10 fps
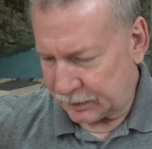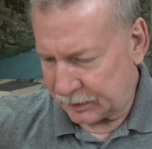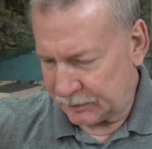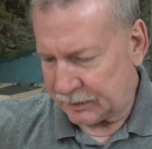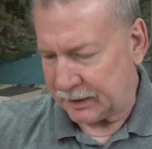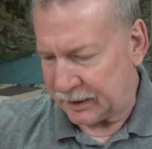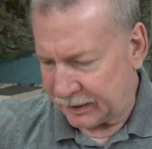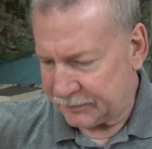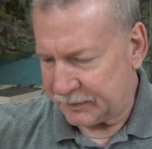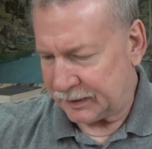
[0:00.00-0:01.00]
I,
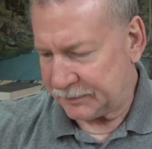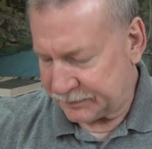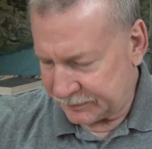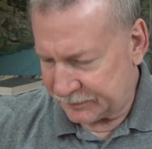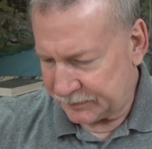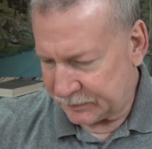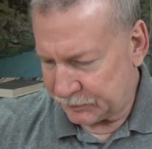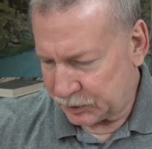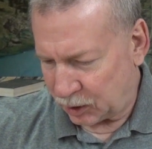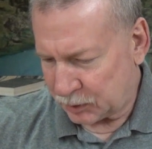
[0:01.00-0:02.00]
have
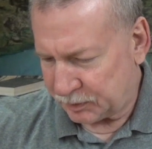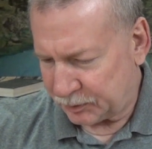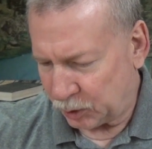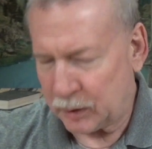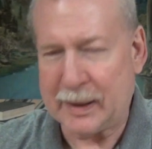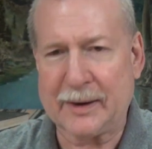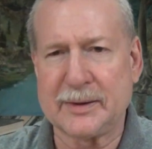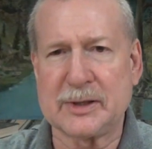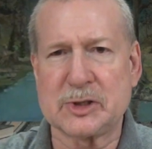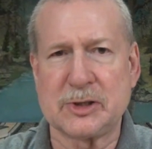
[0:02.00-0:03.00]
talked before about
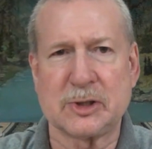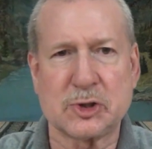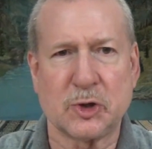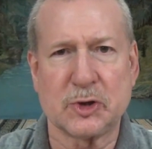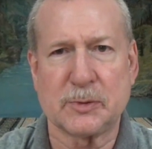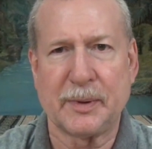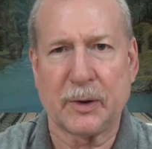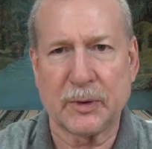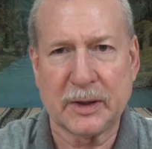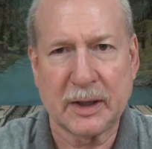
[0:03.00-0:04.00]
in this, this church
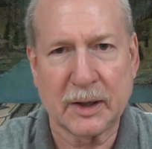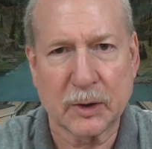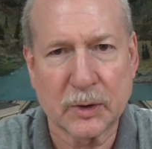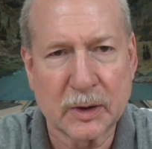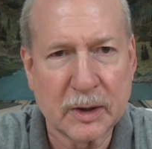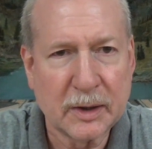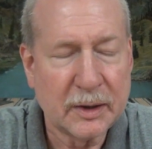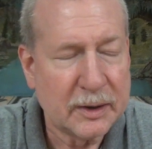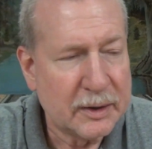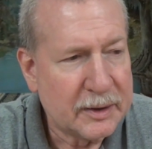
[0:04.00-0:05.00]
building here
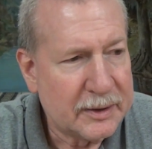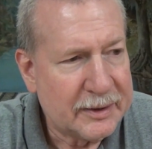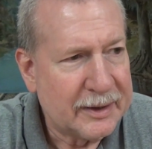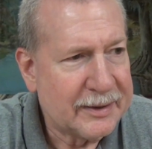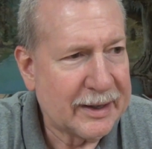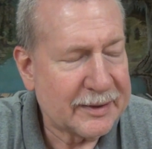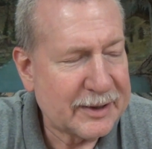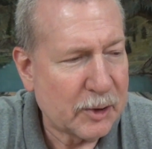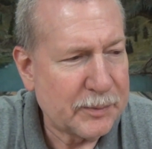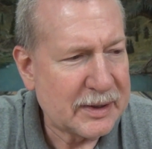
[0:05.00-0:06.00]
that
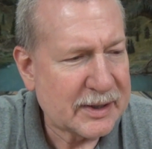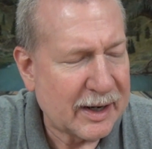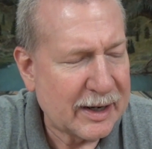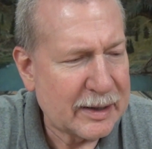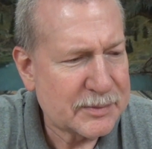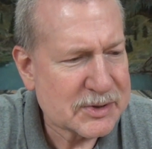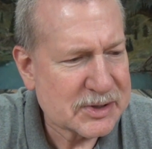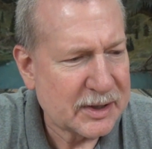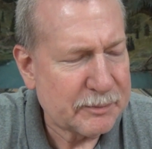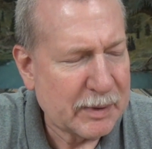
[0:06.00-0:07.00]
there'll be times
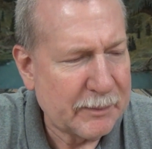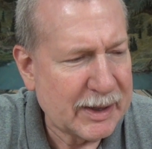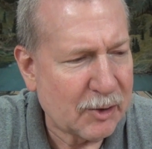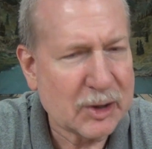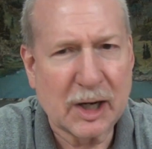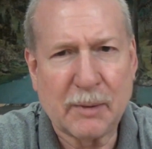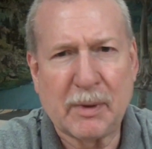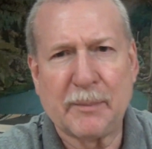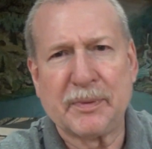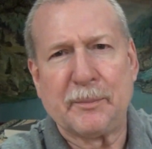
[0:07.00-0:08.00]
that maybe I'll
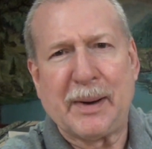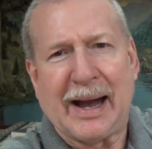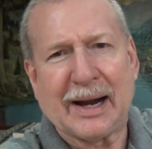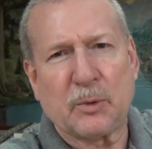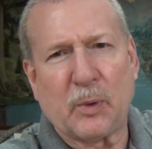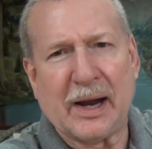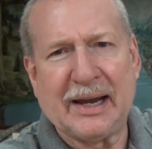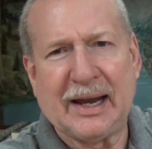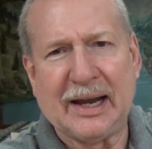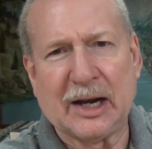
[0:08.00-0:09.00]
come up the back
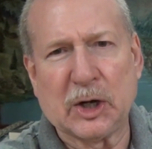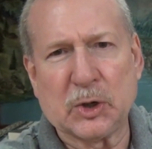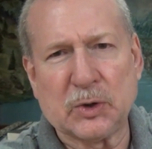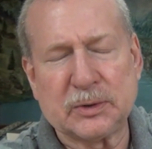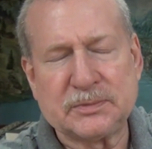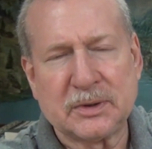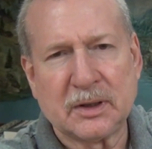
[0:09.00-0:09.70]
way here